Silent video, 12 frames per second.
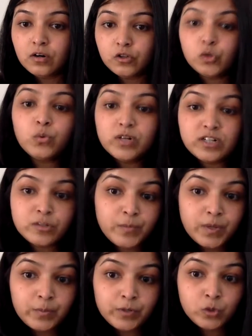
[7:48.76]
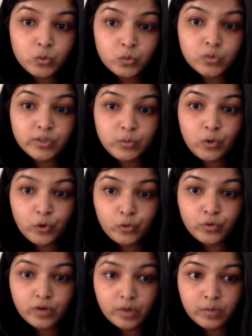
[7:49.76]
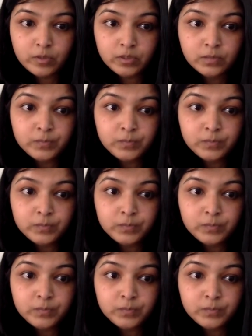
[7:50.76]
towards people who they want to trouble.